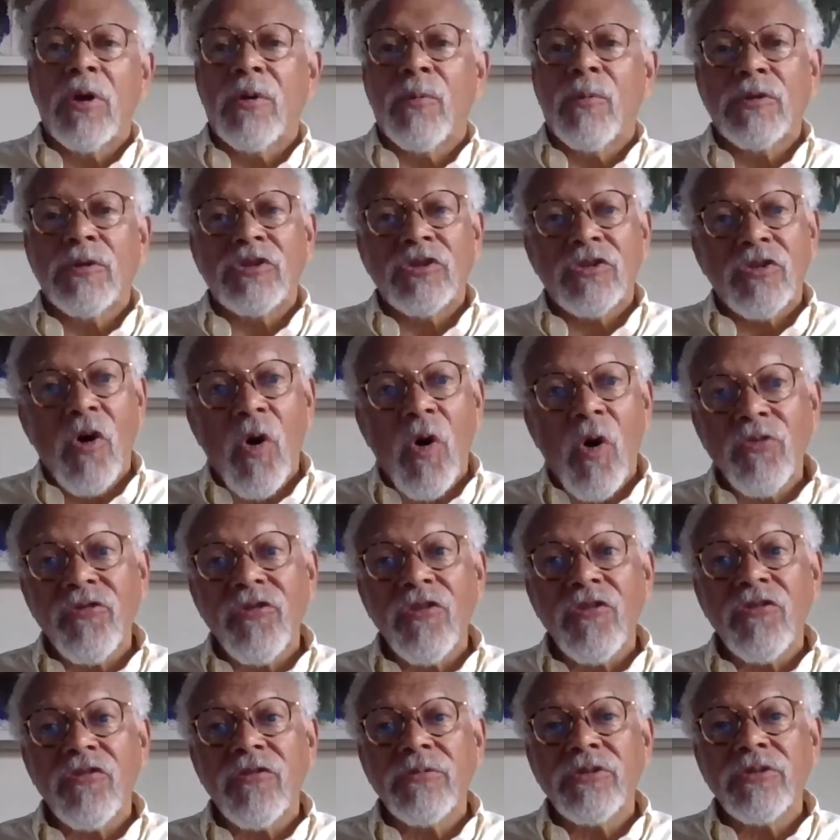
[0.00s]
which is a whole
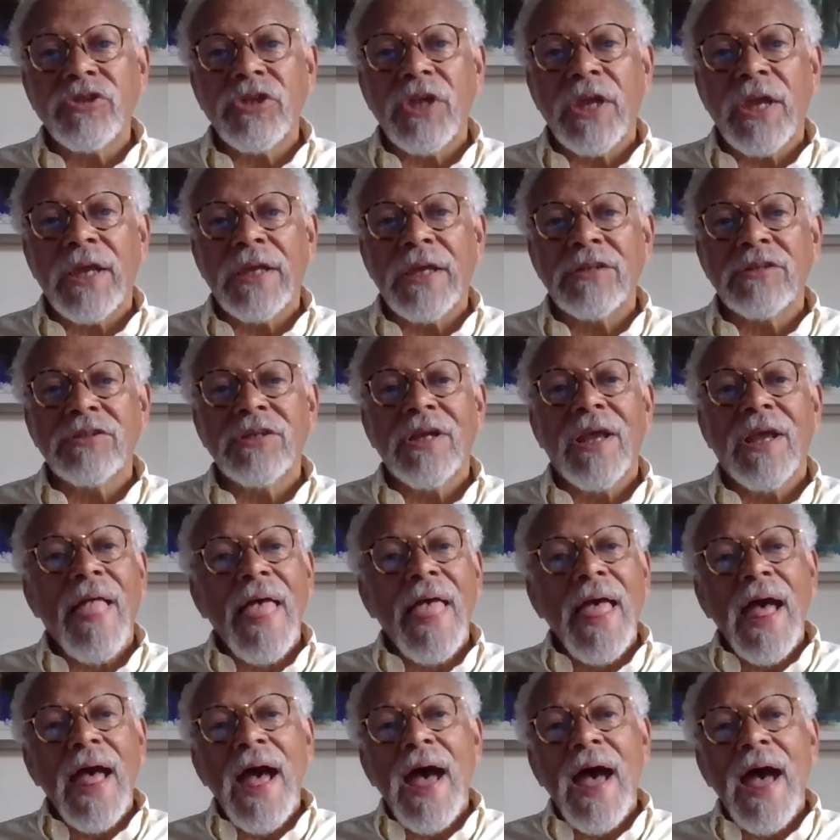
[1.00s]
system change,
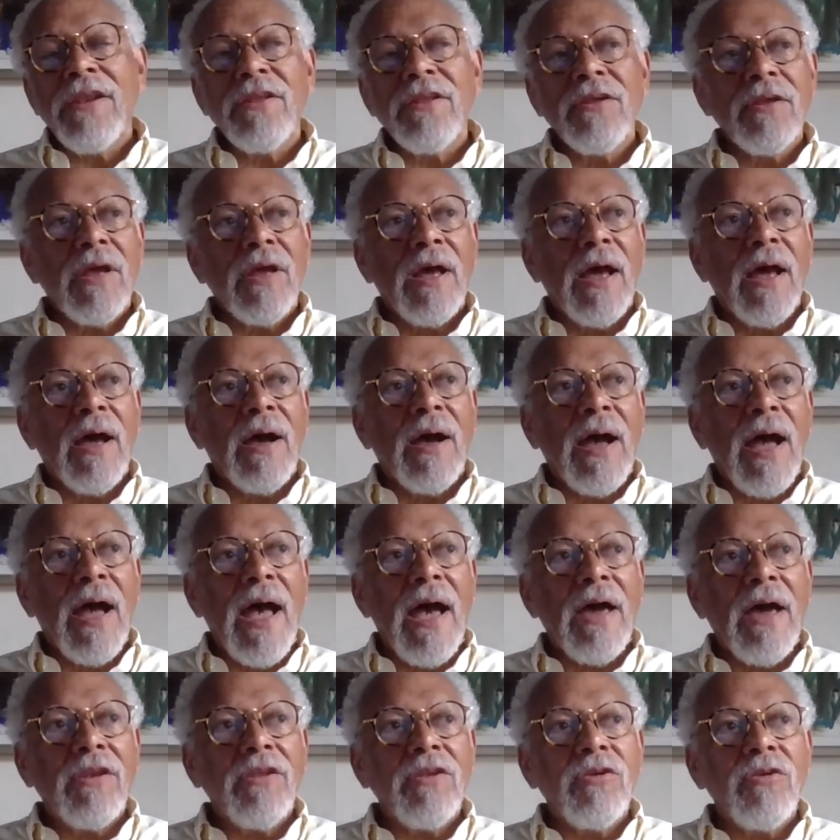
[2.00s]
how
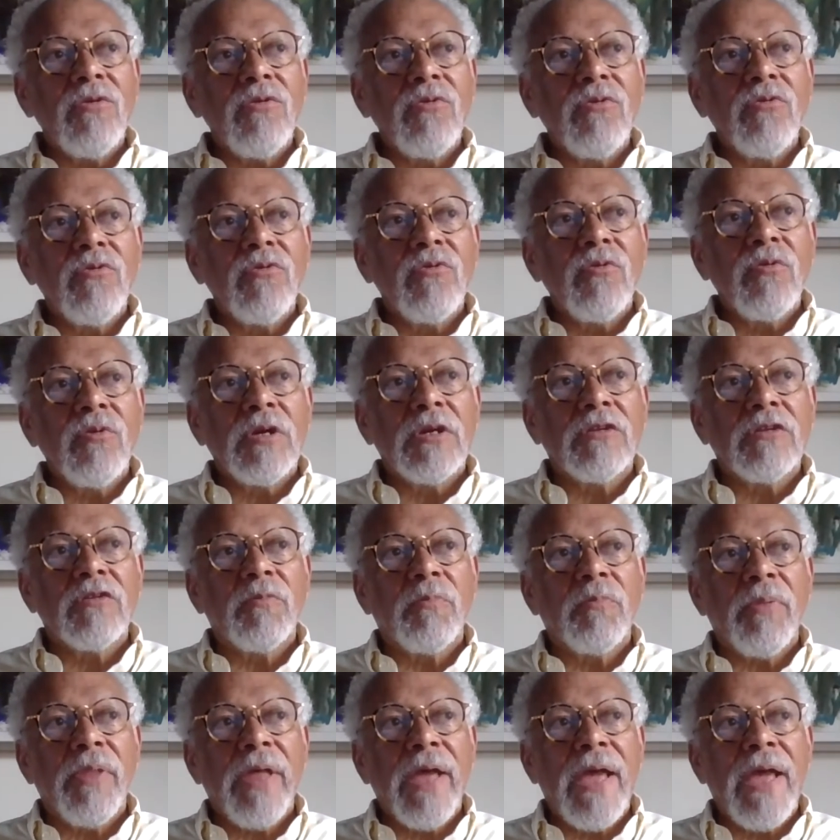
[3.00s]
do you
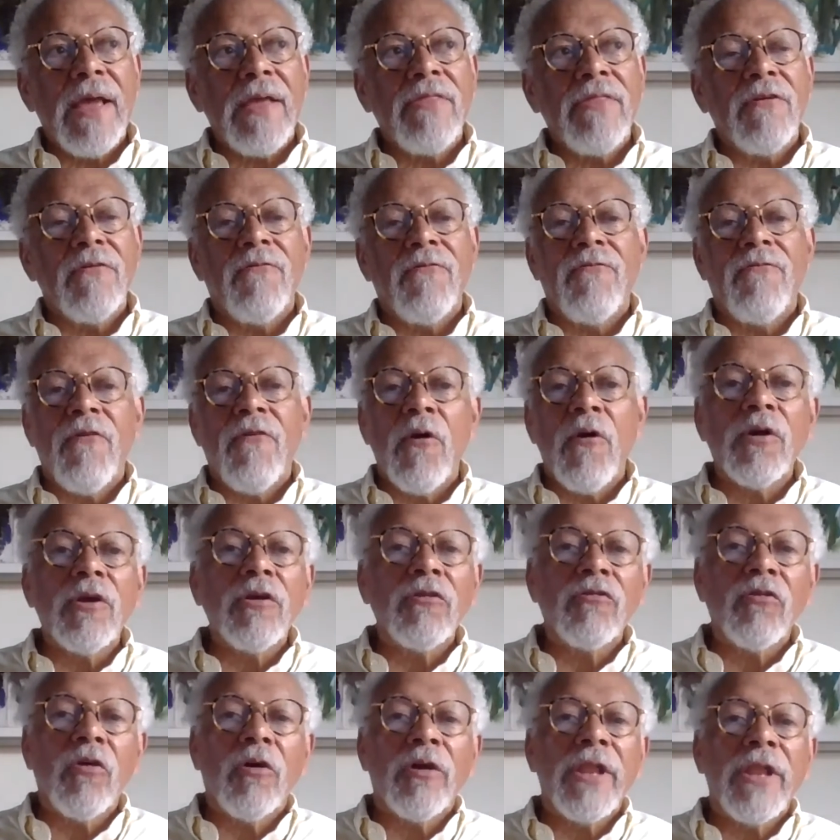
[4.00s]
explain the
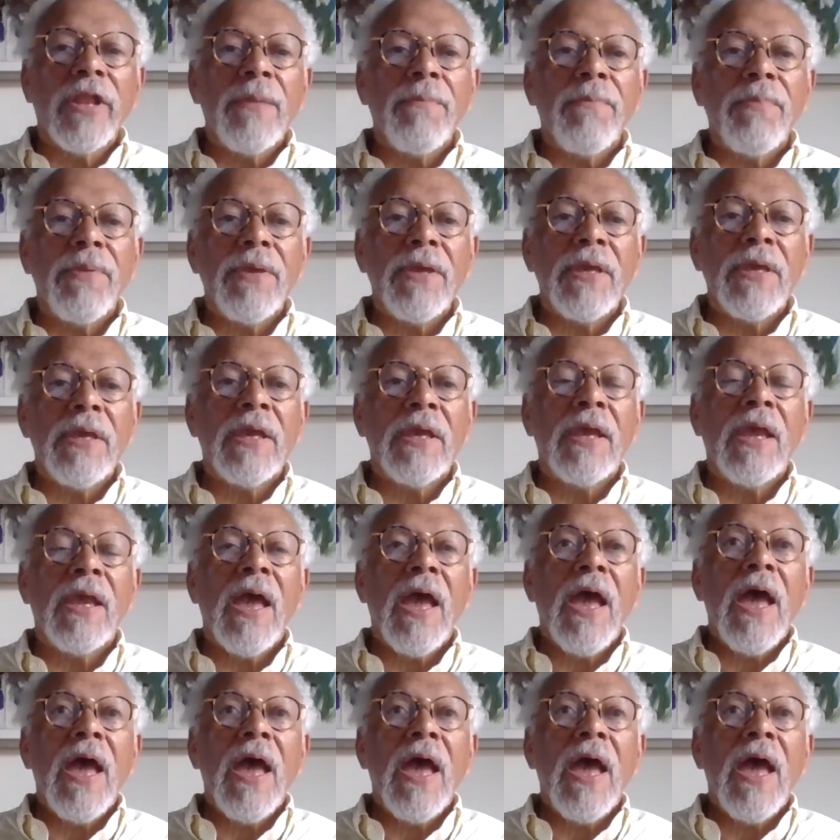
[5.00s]
focus on AP